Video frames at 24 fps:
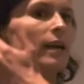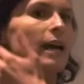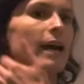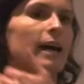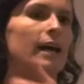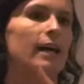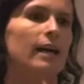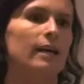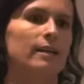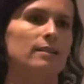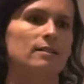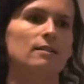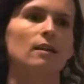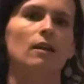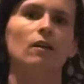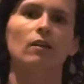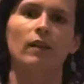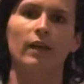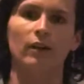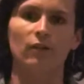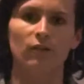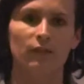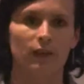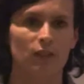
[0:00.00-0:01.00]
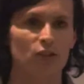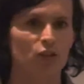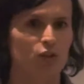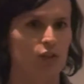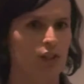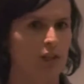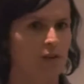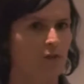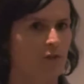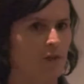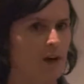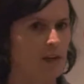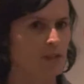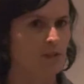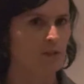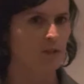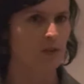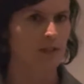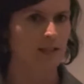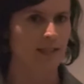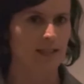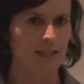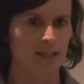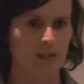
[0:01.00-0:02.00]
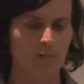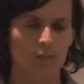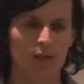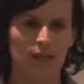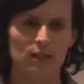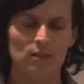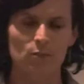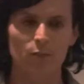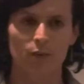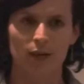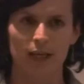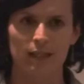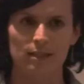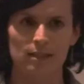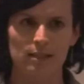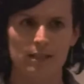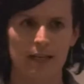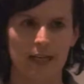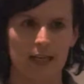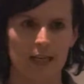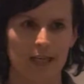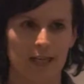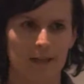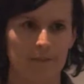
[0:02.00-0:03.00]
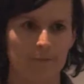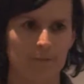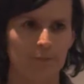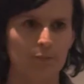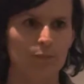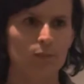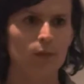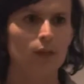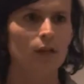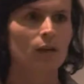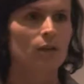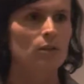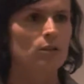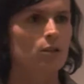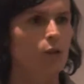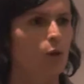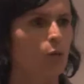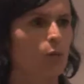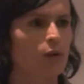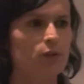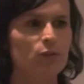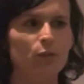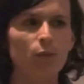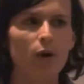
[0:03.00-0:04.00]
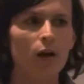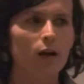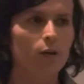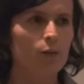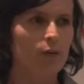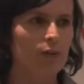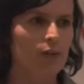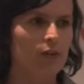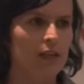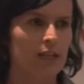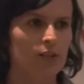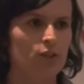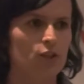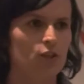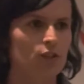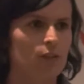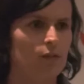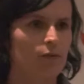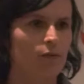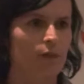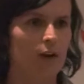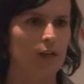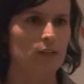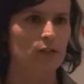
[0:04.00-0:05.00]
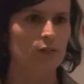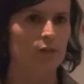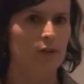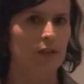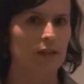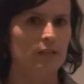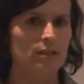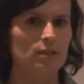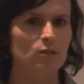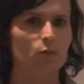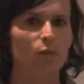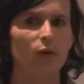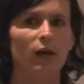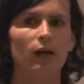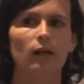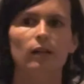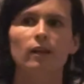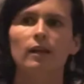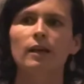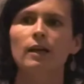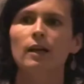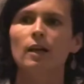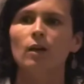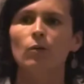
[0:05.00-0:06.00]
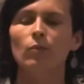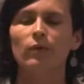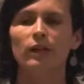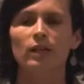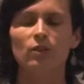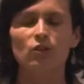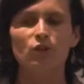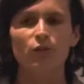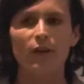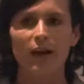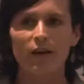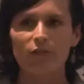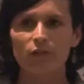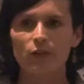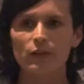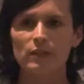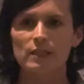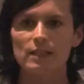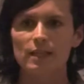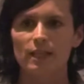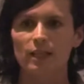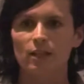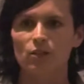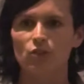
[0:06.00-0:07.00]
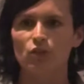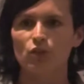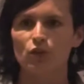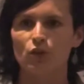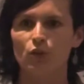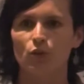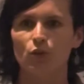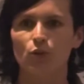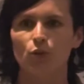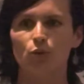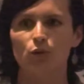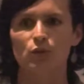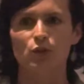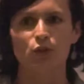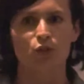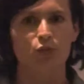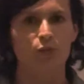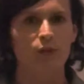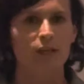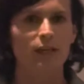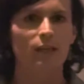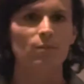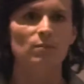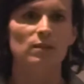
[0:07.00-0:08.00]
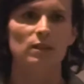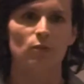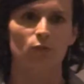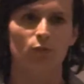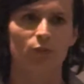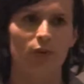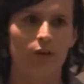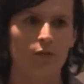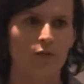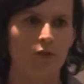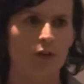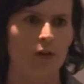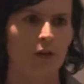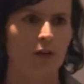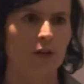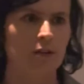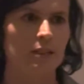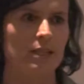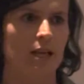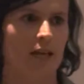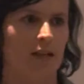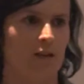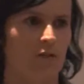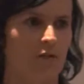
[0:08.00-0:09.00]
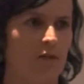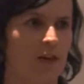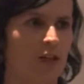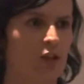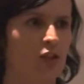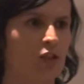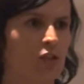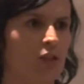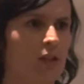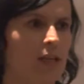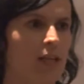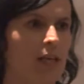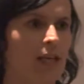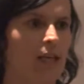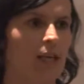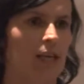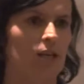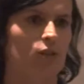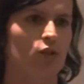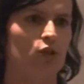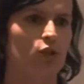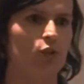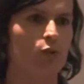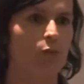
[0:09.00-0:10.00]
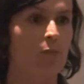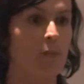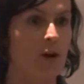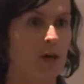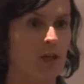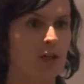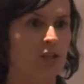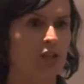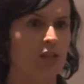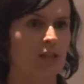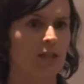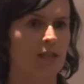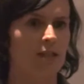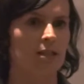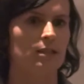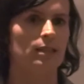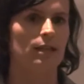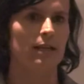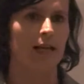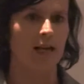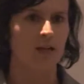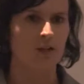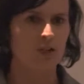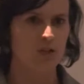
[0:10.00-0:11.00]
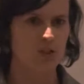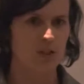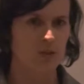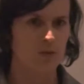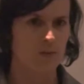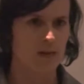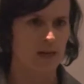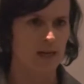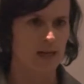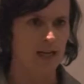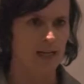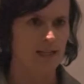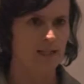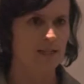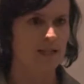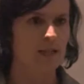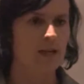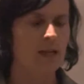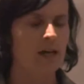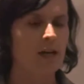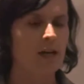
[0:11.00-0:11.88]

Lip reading: has a lot of nitrogen and phosphorus in it because plants like it. So what's wrong with nitrogen and phosphorus? Well, when it travels into streams and rivers and eventually into marshes and estuaries,